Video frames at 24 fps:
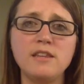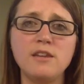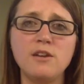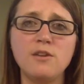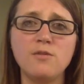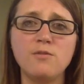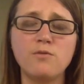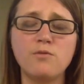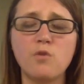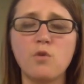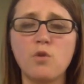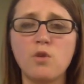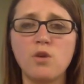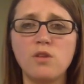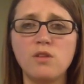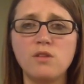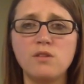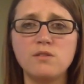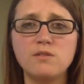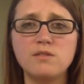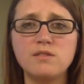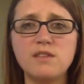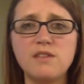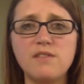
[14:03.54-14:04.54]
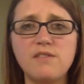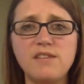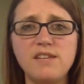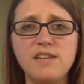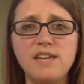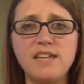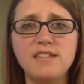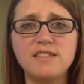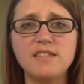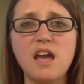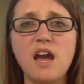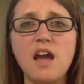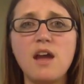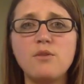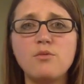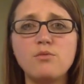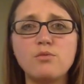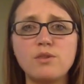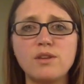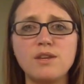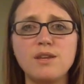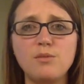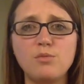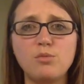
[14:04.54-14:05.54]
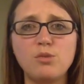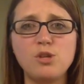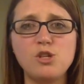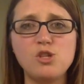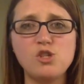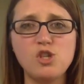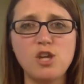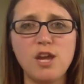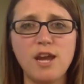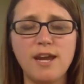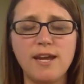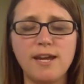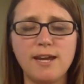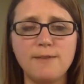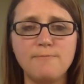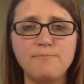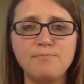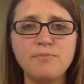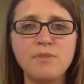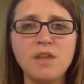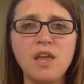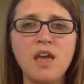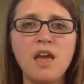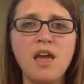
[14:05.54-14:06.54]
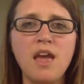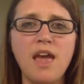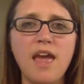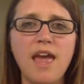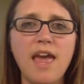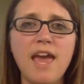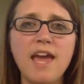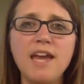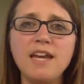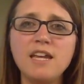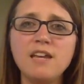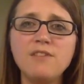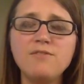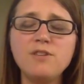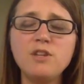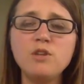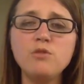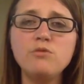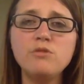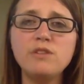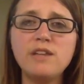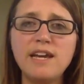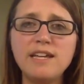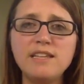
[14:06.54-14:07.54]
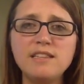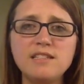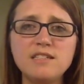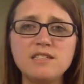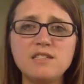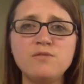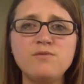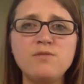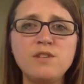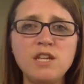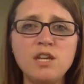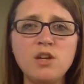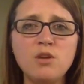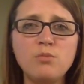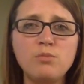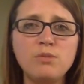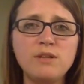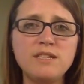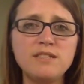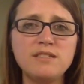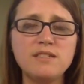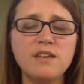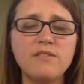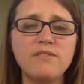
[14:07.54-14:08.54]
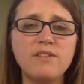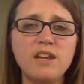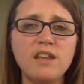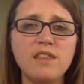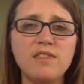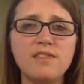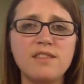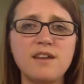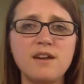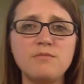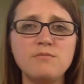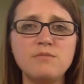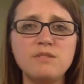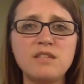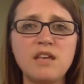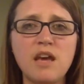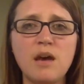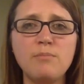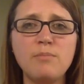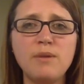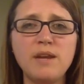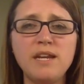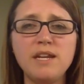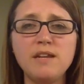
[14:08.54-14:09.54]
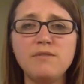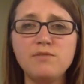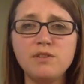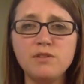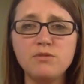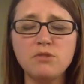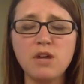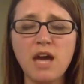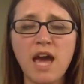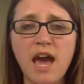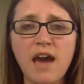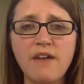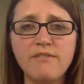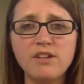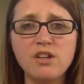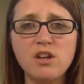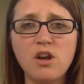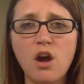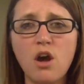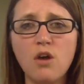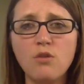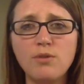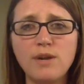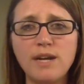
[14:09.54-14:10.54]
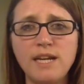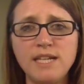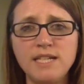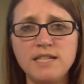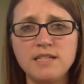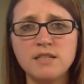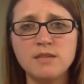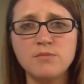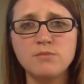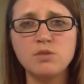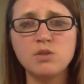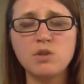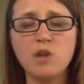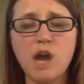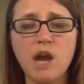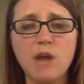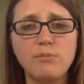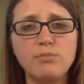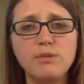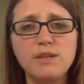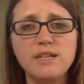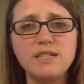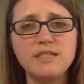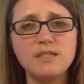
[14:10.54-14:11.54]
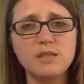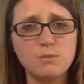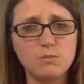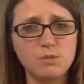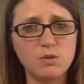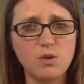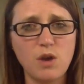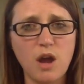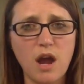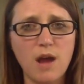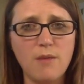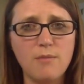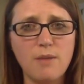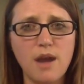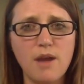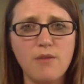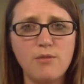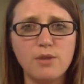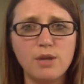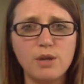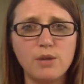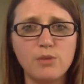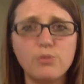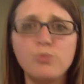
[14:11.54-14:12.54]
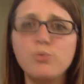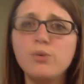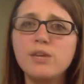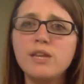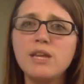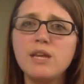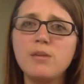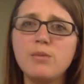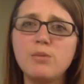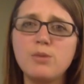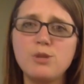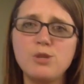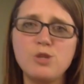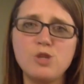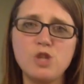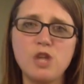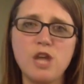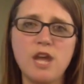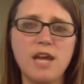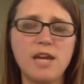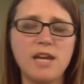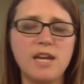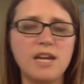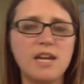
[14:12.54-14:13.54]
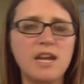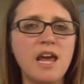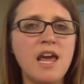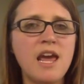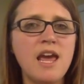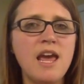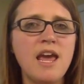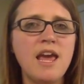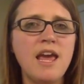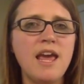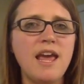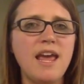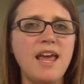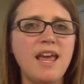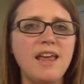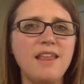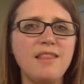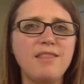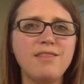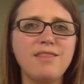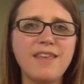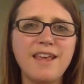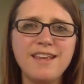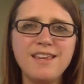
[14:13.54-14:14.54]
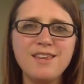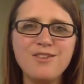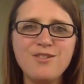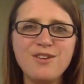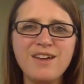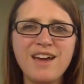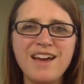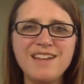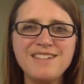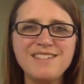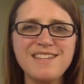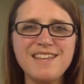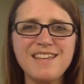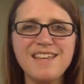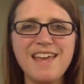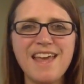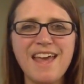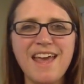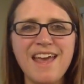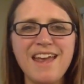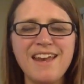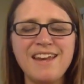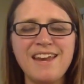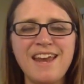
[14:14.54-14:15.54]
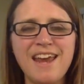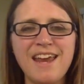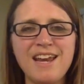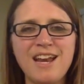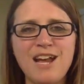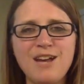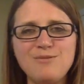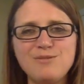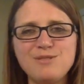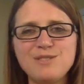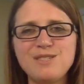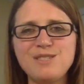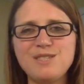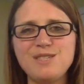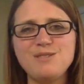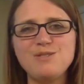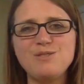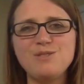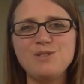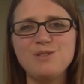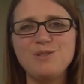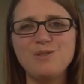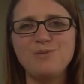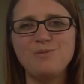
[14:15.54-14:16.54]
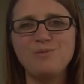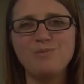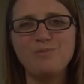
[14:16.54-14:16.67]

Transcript: there for those 7 days. I really appreciate it. And if you like this video, please give it a thumbs up. And if you haven't already subscribed, please subscribe. I would really appreciate it. And thank you guys again, and I will see you soon.